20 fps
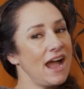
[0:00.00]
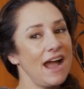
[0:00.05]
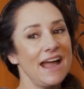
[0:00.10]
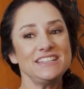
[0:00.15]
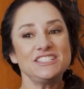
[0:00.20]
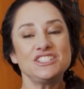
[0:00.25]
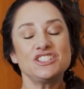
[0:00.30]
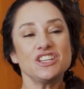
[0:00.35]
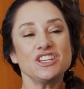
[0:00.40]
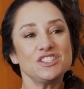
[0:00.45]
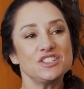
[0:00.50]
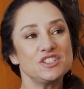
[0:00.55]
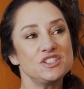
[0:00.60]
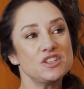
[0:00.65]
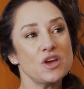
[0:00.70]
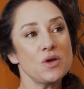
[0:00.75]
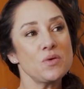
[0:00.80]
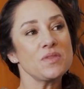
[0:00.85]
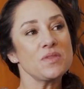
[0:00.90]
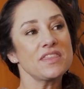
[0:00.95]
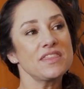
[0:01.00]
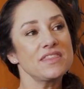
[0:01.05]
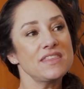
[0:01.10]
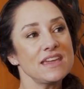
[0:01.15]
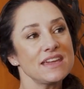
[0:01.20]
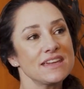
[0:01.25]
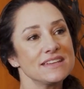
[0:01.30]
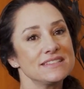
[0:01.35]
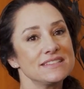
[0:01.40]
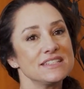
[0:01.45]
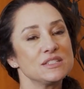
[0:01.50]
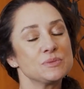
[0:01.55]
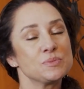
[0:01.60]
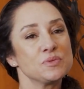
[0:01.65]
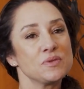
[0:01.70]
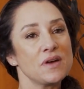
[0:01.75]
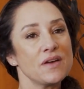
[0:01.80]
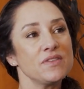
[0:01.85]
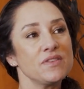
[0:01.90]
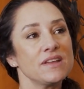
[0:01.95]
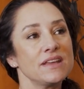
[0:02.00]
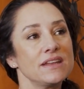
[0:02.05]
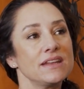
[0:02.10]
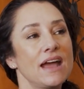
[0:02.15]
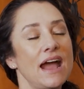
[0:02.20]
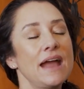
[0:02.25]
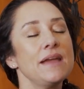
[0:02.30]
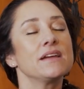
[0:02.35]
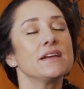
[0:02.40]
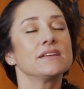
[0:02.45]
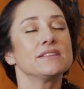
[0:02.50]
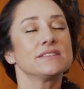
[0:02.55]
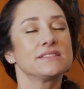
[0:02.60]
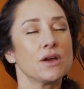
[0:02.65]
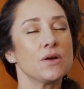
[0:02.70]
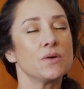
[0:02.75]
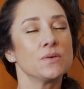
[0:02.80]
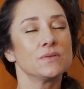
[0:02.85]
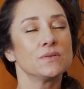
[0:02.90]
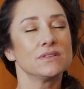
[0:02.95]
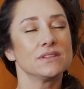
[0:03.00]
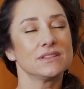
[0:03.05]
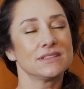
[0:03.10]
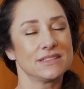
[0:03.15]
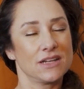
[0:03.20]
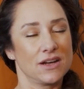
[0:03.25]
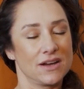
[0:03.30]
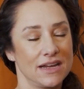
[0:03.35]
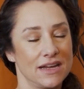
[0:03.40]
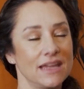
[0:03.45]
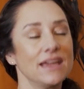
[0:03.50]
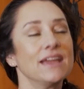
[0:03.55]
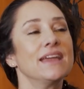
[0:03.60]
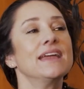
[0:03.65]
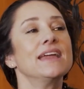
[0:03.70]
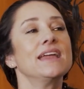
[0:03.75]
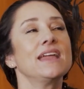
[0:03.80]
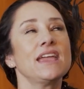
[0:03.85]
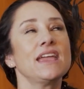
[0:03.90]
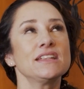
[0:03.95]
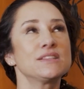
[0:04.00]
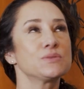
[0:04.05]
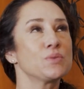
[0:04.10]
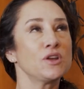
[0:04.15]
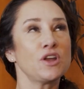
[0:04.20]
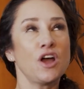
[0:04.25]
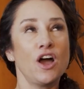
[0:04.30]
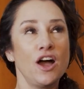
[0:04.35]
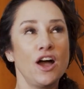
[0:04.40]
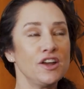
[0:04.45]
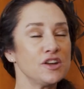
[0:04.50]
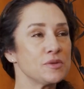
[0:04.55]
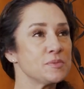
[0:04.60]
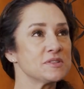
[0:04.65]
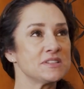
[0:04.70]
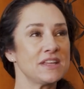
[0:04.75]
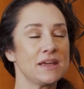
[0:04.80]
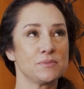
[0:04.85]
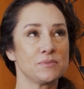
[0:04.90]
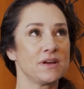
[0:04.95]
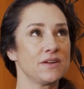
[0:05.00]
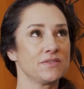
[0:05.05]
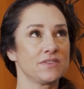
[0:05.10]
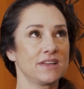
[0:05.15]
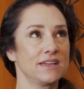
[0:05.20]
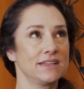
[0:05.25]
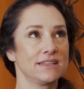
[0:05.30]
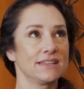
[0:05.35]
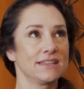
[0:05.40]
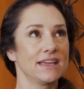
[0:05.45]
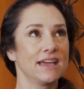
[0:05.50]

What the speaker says: I just don't think it's as prevalent. Sorry. It's 100% prevalent.